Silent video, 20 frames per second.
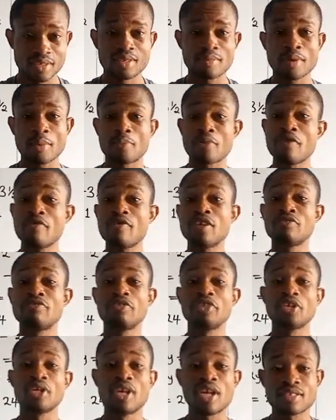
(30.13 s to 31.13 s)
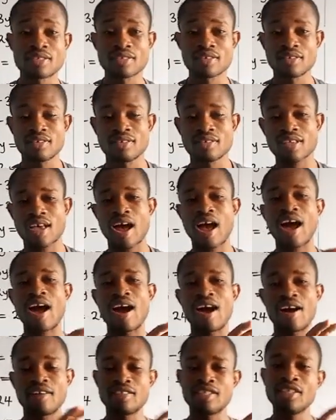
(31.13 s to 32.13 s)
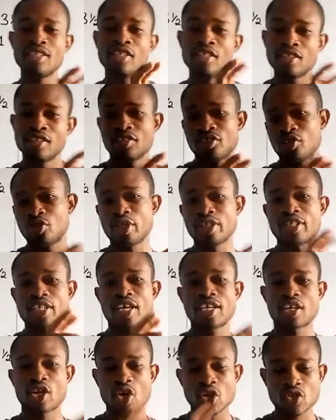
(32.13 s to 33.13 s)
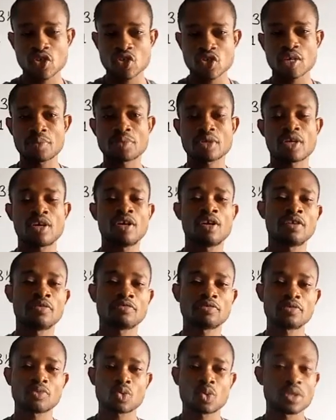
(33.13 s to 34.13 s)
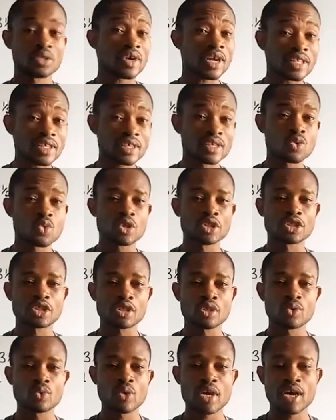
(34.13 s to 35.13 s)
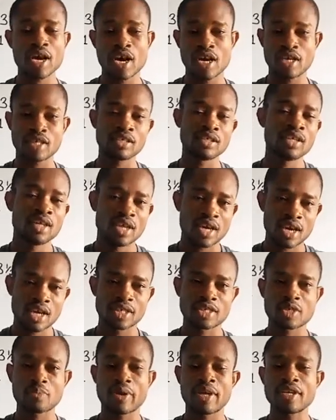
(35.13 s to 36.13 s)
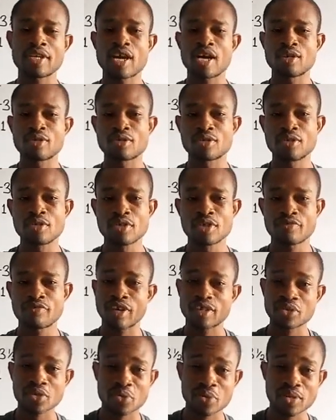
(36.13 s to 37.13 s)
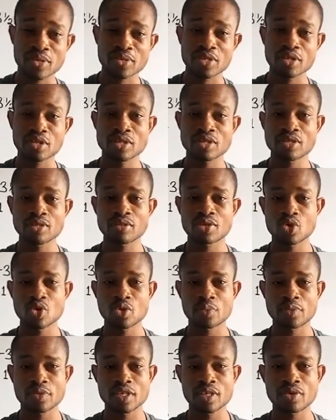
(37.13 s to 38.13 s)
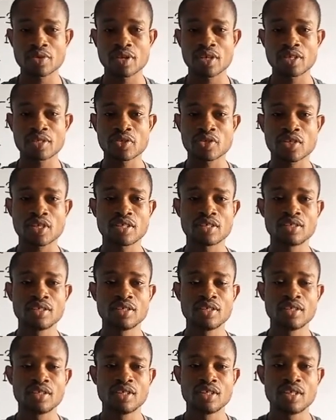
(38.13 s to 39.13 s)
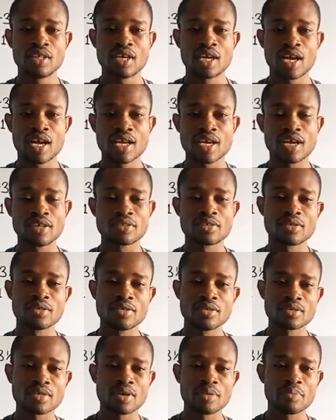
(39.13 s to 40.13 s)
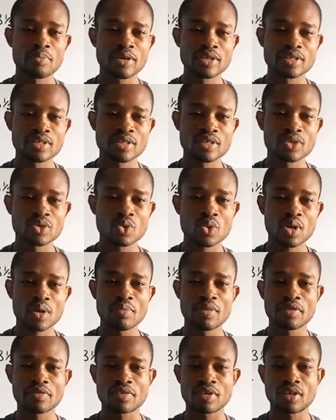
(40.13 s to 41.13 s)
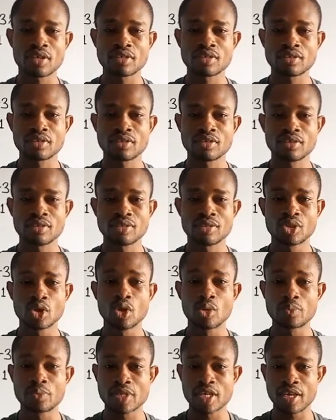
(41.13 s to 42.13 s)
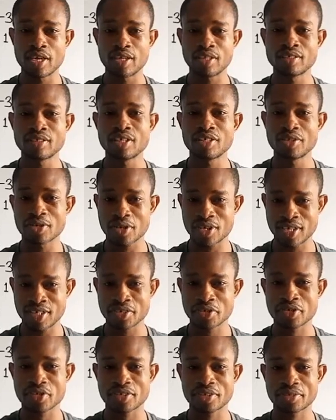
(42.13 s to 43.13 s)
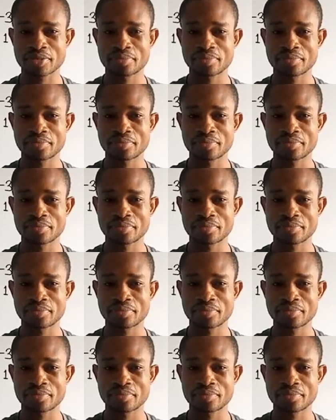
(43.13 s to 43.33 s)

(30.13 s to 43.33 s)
My previous video lessons, I had treated the concept of quadratic equation where I explained how to use factorization to obtain your answer and how to use completing the square method to obtain your answer.